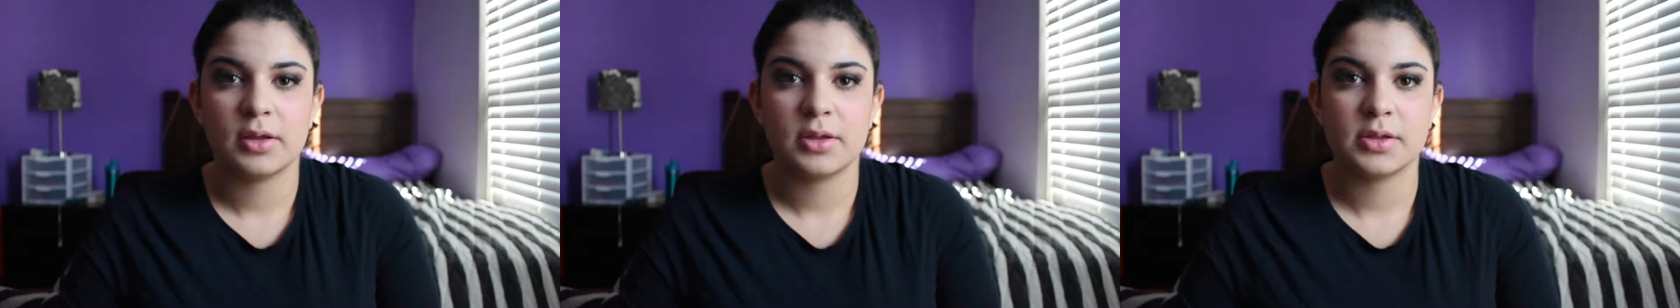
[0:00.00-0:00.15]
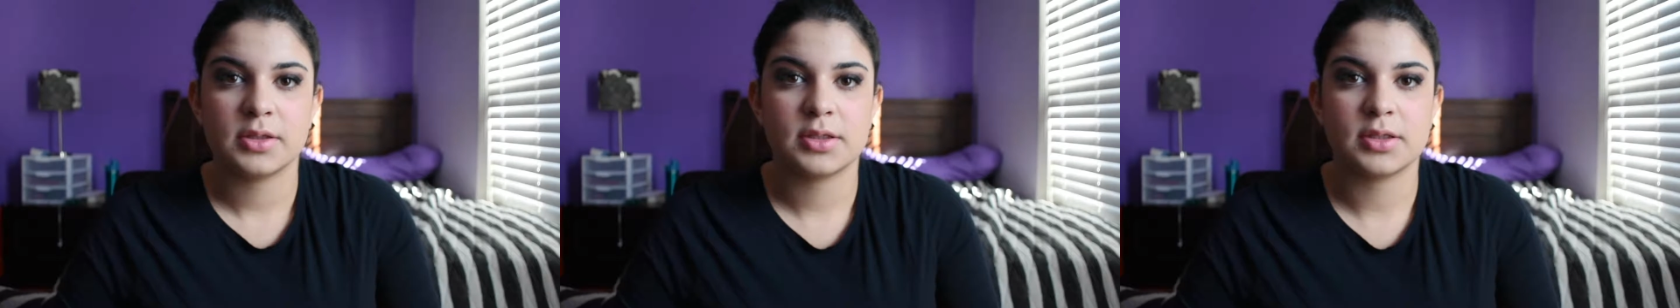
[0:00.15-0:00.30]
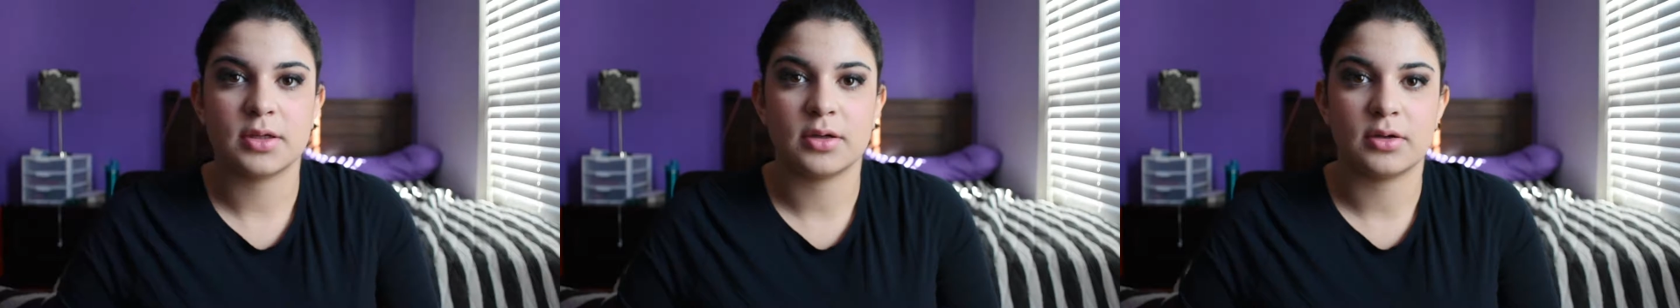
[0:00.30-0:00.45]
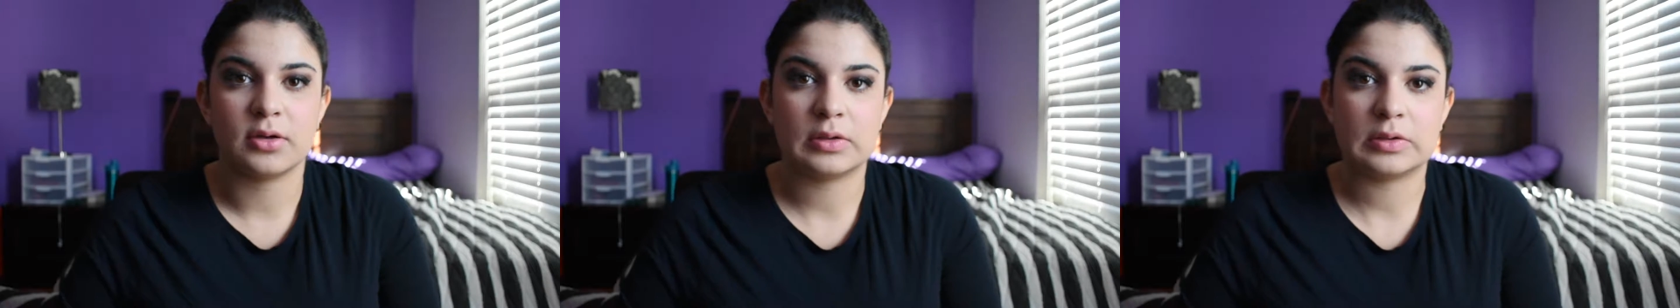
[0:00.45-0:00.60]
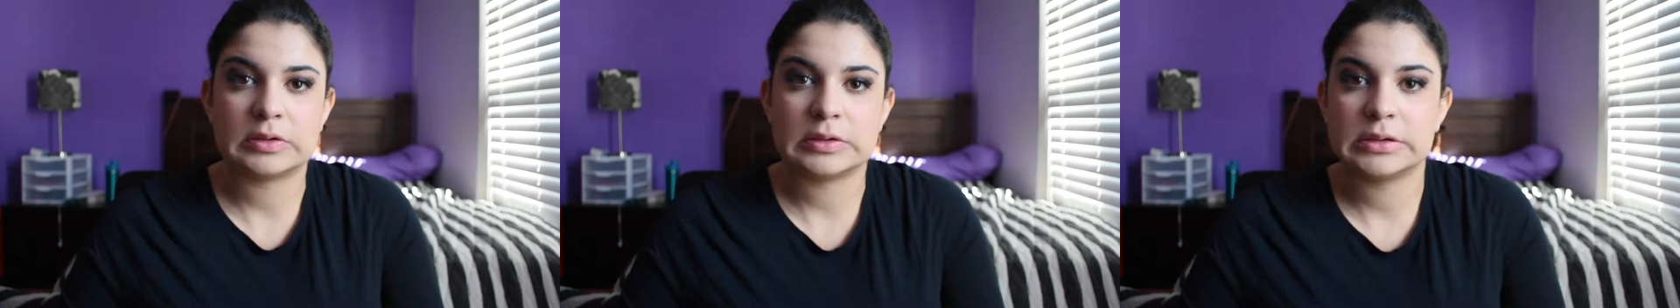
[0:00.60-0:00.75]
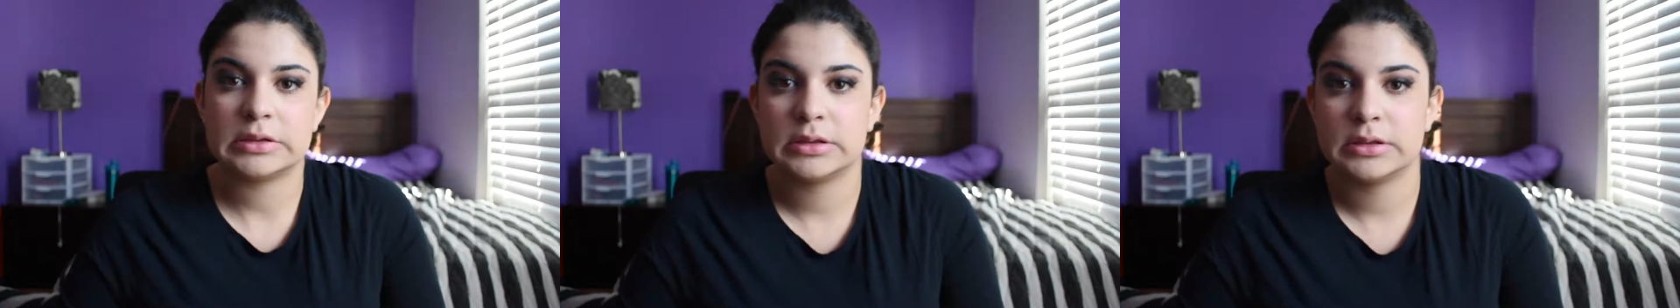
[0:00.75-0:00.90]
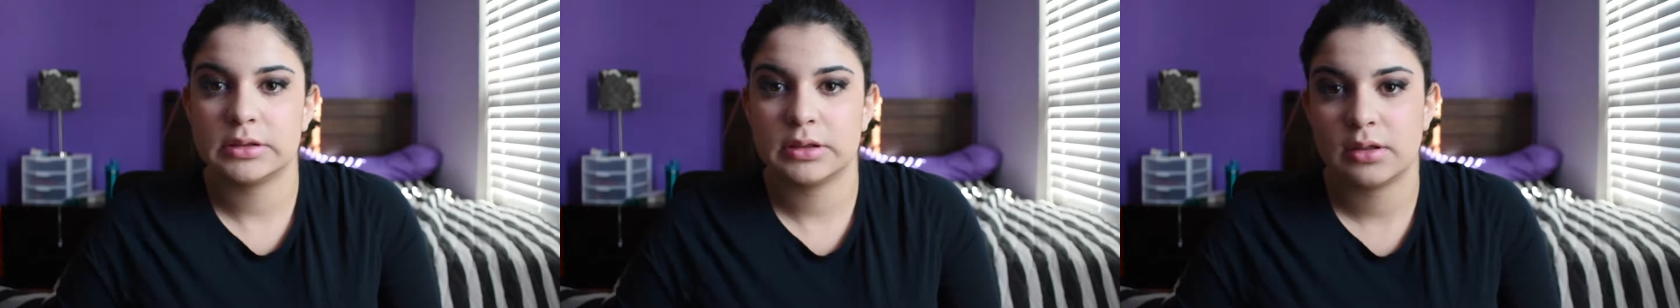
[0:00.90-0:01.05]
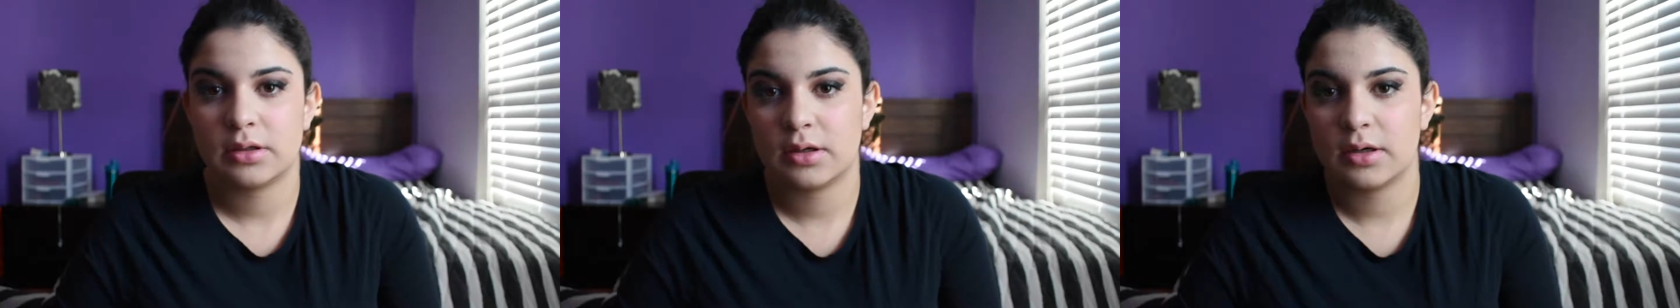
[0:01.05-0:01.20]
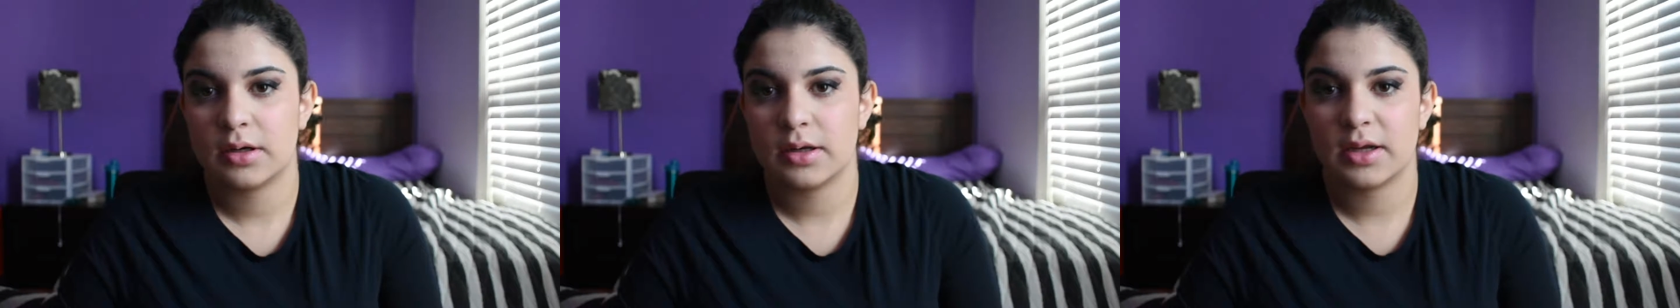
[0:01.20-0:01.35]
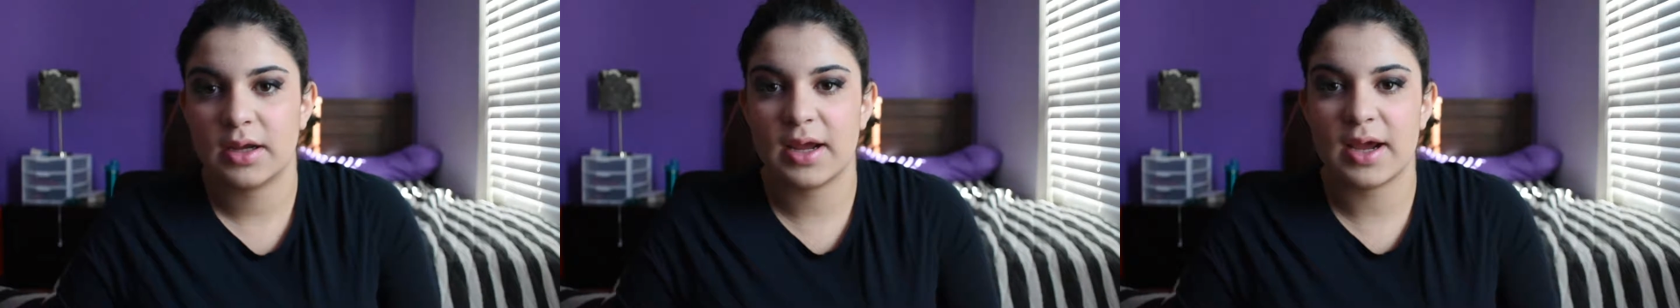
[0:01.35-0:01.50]
so
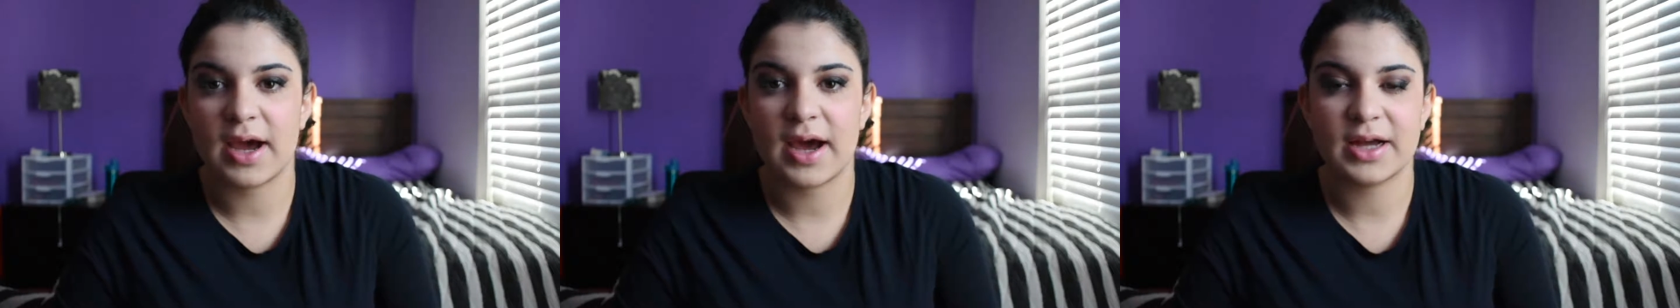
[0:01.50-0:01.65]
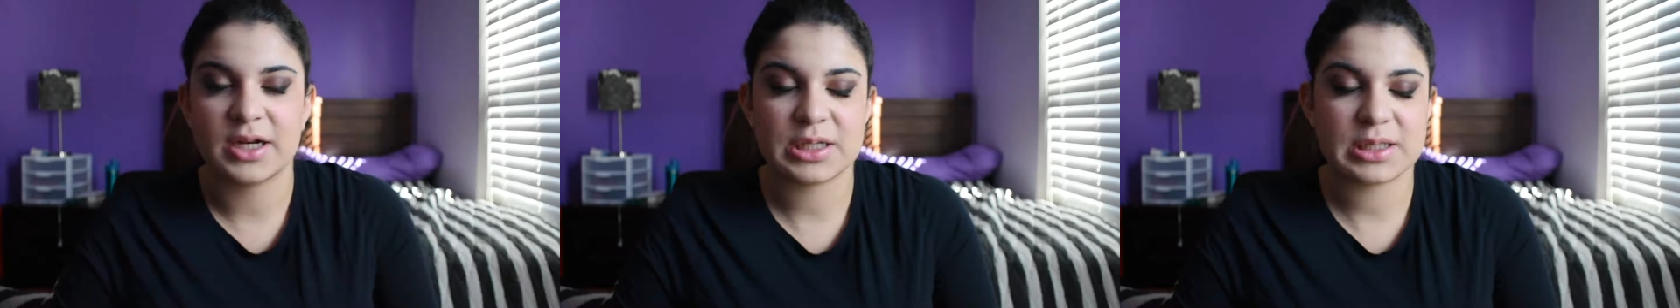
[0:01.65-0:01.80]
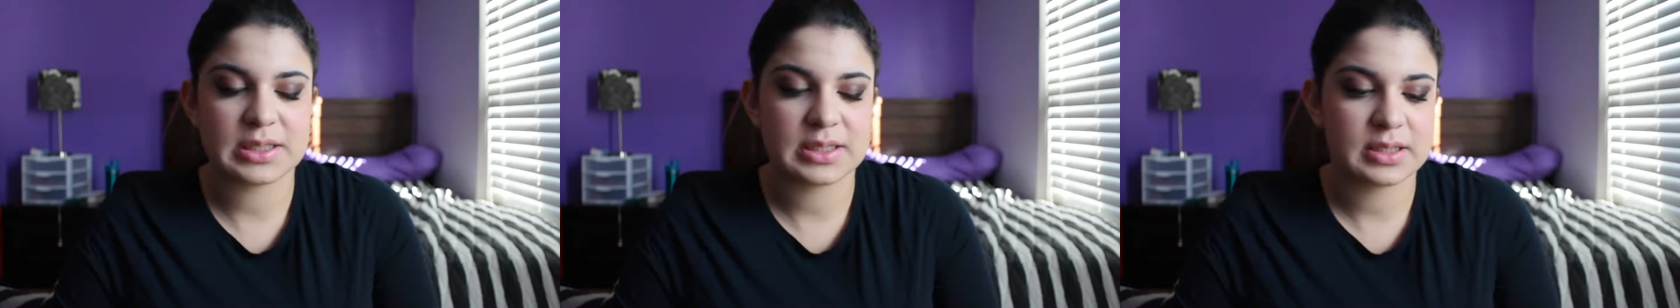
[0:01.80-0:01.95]
yeah,